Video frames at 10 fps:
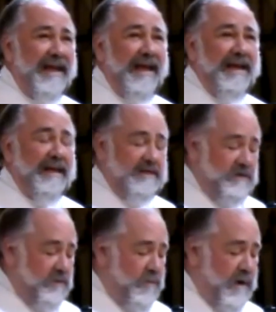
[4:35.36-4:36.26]
And as
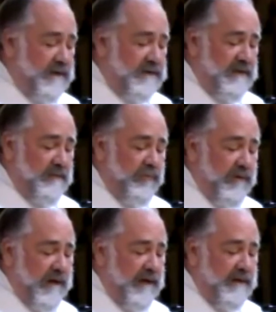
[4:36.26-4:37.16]
you're watching him
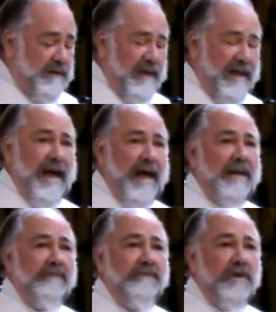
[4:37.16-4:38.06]
pray,
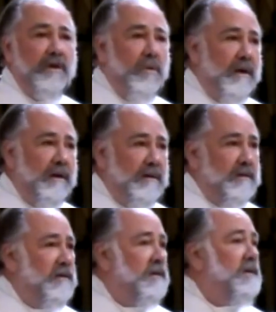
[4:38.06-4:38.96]
out of
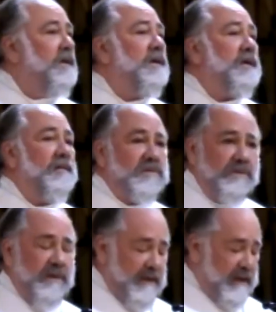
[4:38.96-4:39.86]
nowhere come
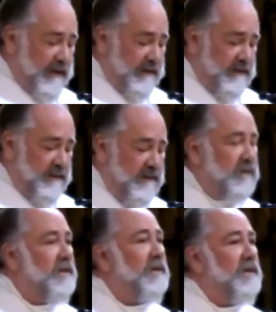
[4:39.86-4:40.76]
two other guys
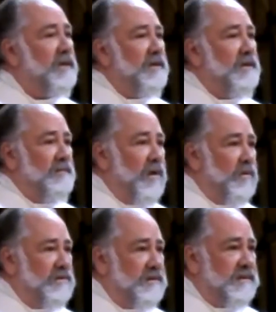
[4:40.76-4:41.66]

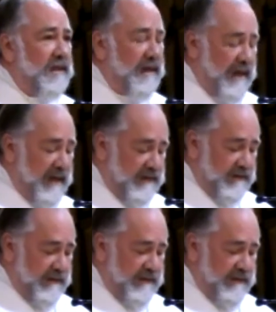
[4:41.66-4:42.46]
Moses and Elijah.